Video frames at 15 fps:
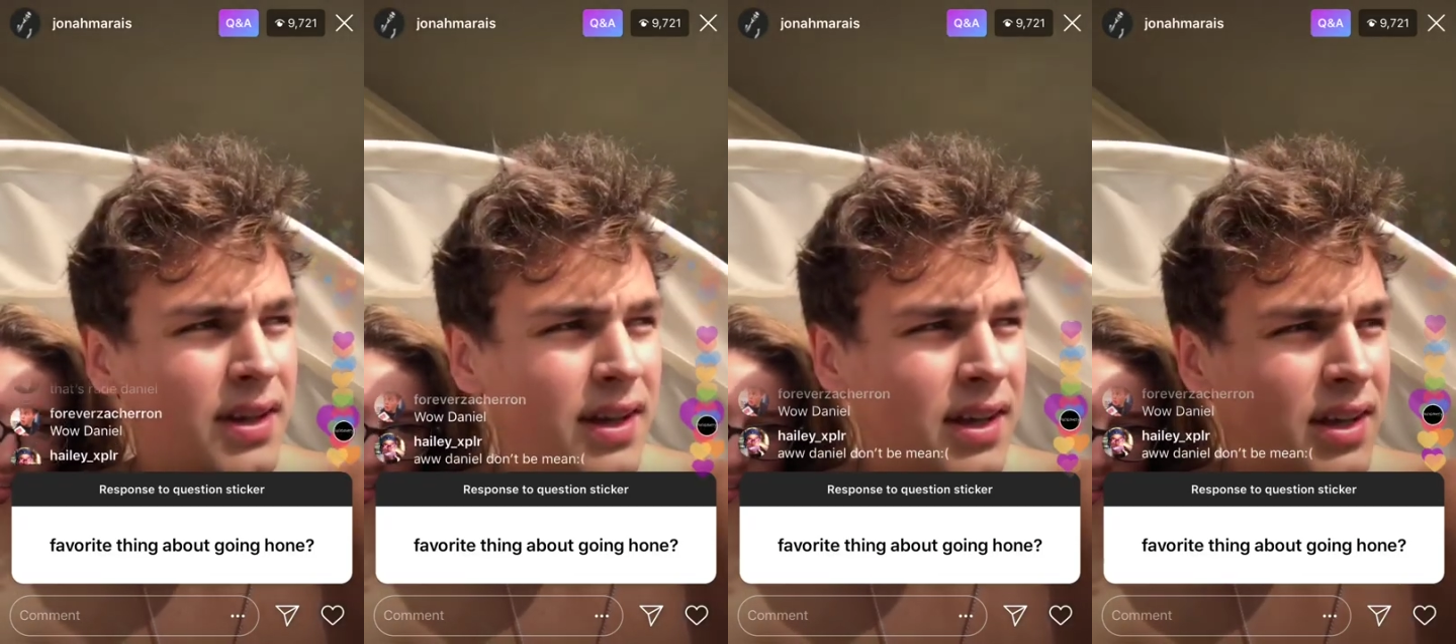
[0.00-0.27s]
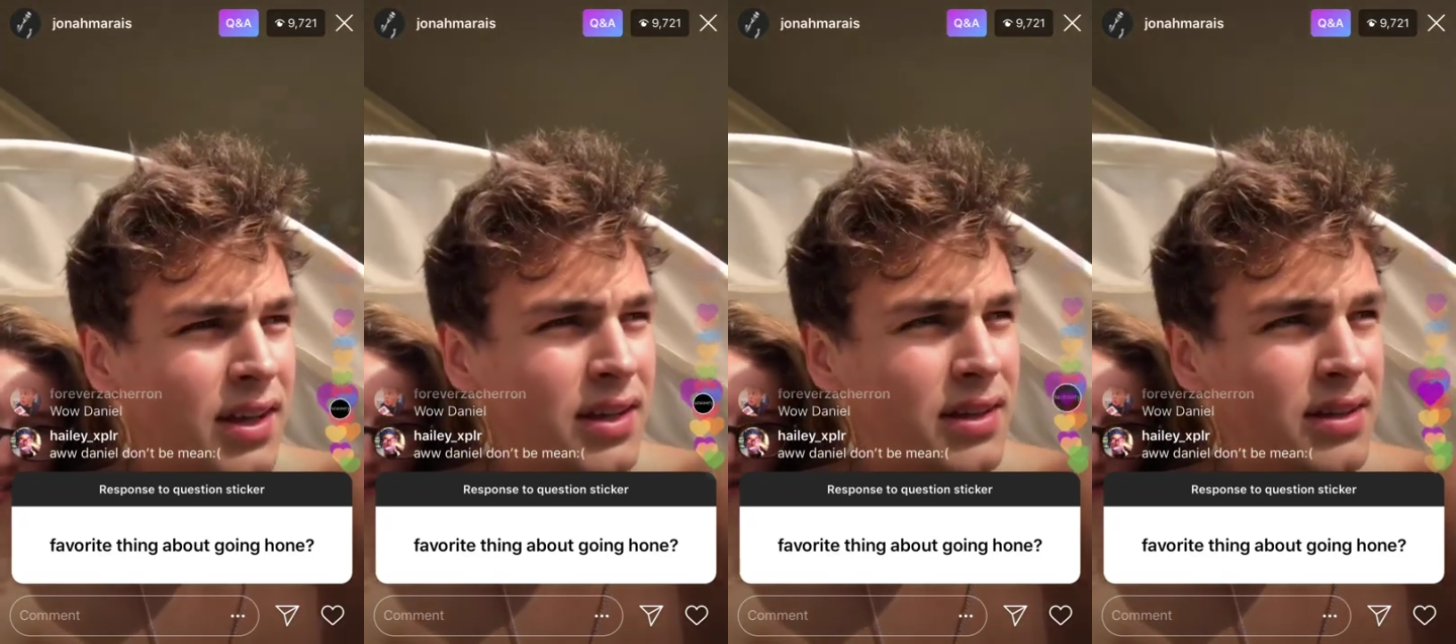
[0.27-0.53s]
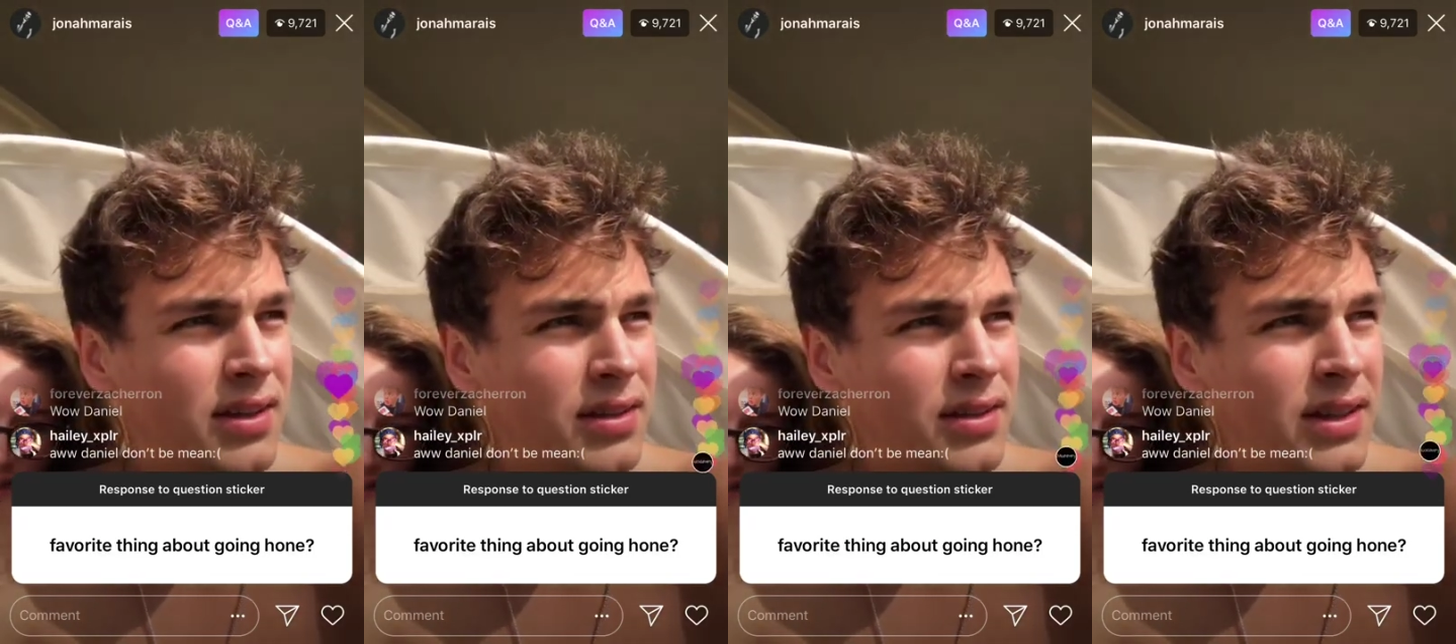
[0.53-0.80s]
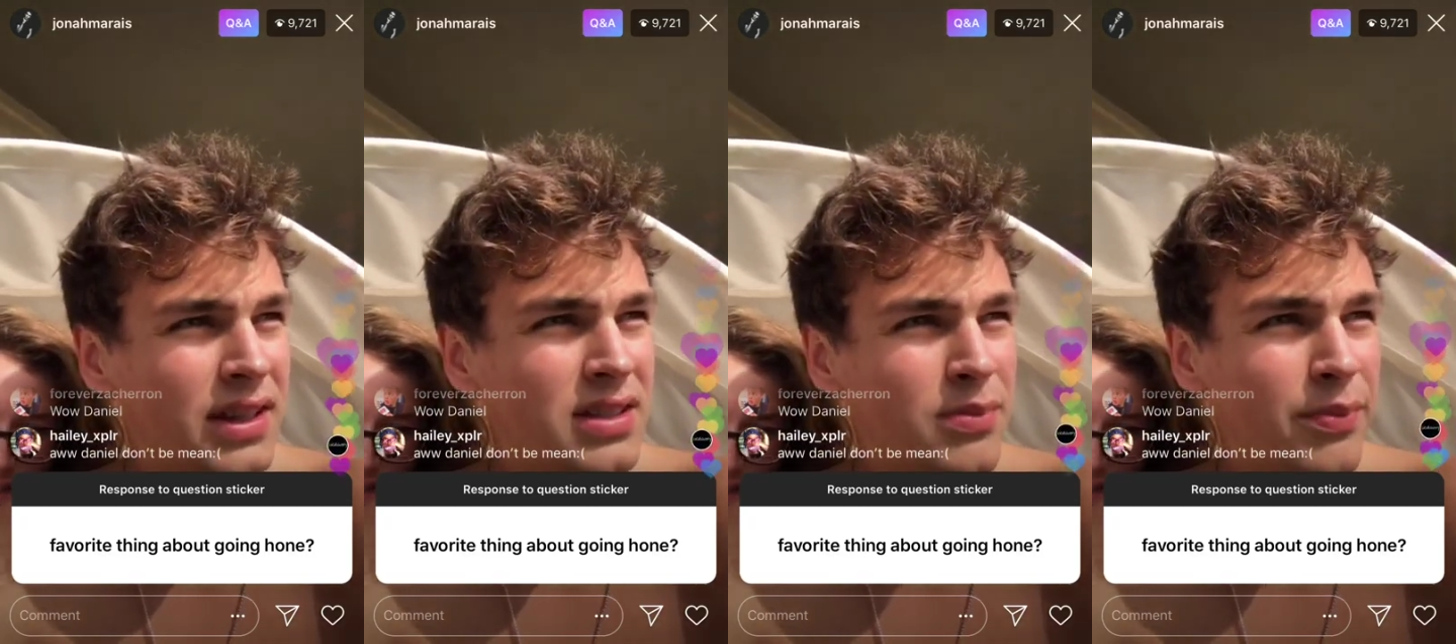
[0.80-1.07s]
Yeah.
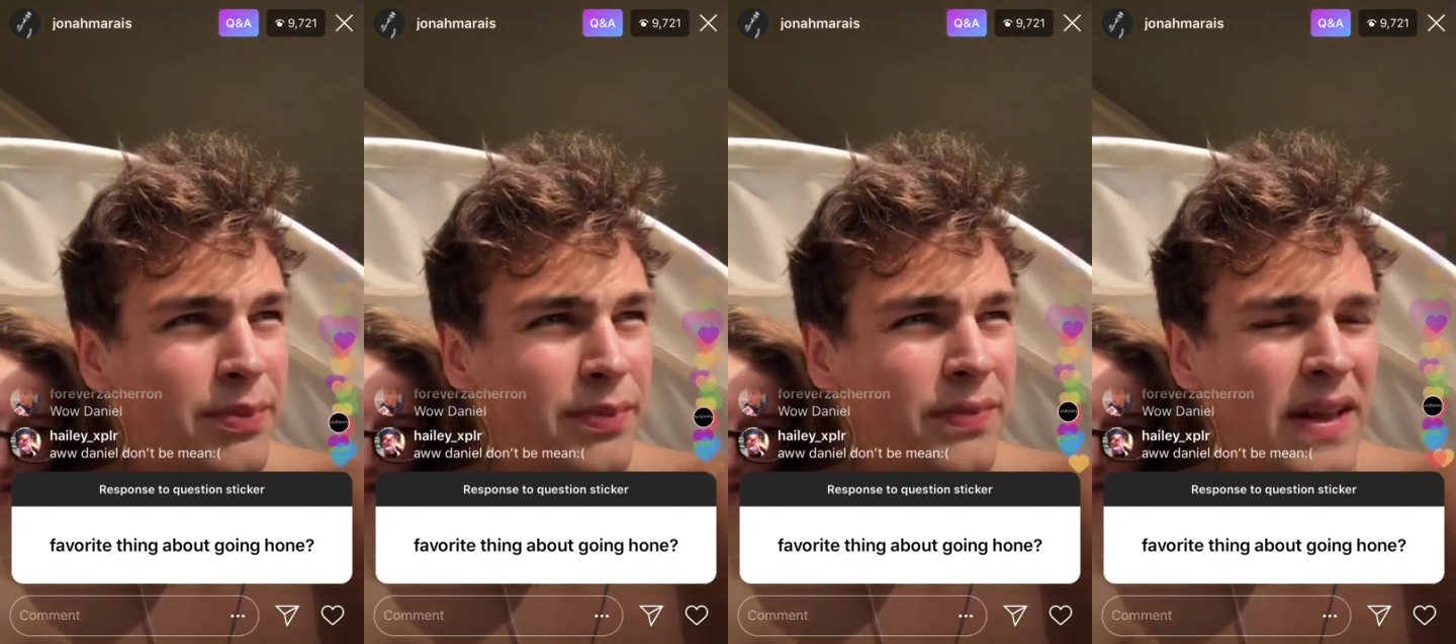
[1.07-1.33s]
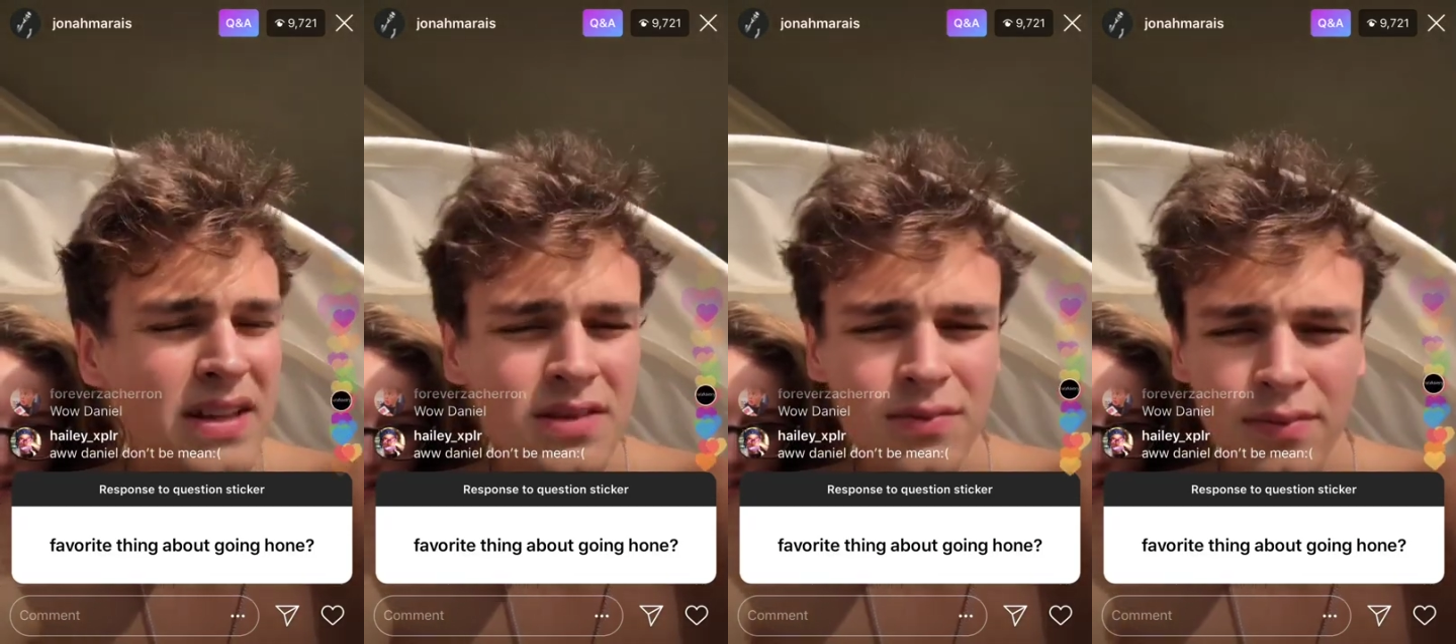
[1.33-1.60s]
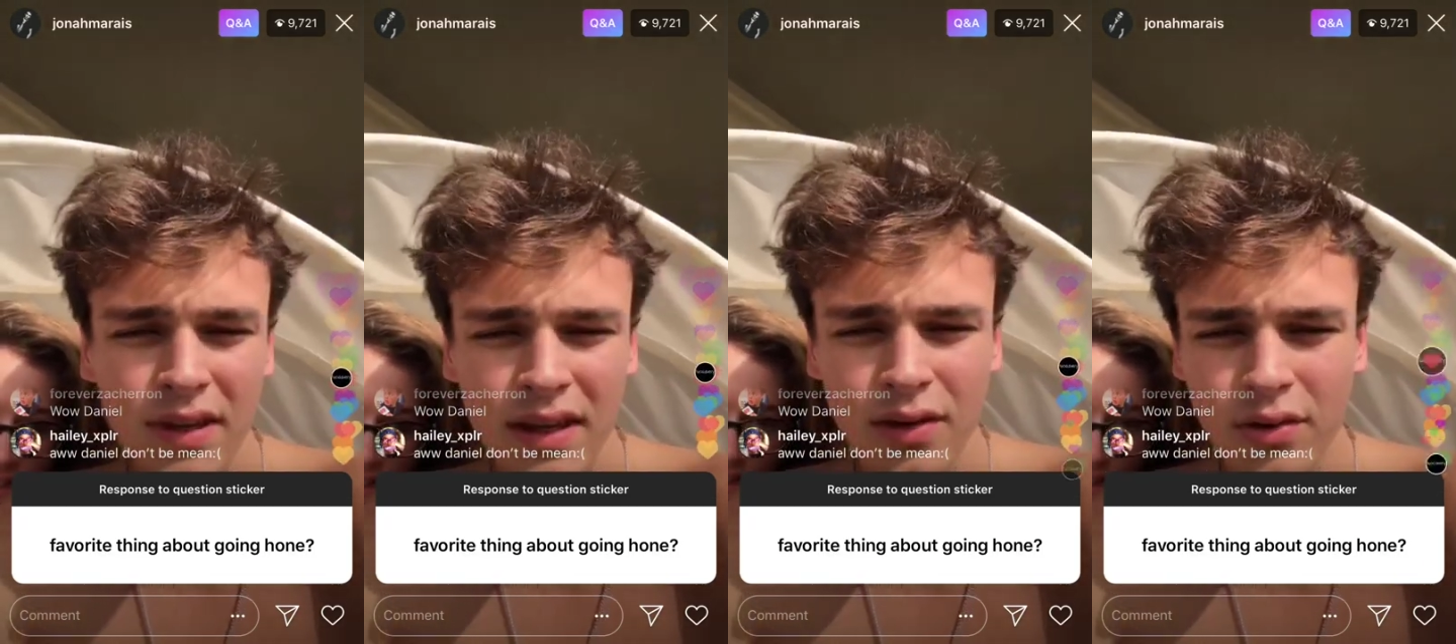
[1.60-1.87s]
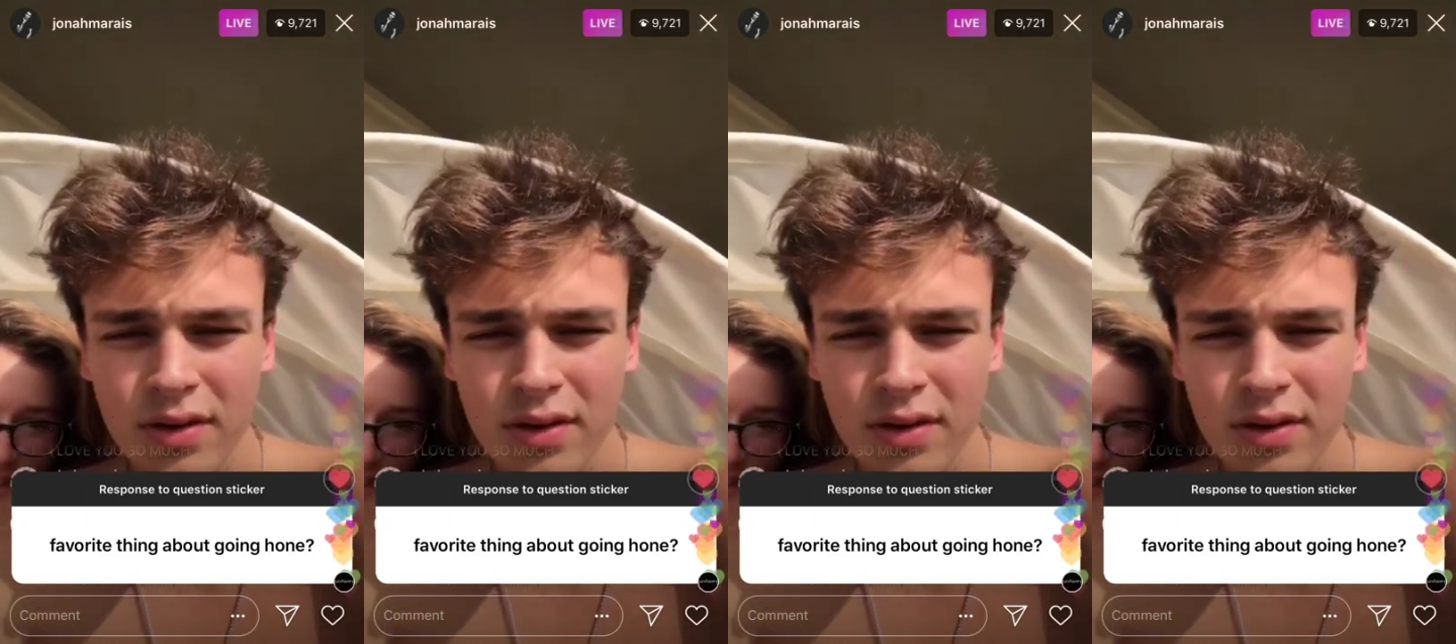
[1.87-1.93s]
That's a mean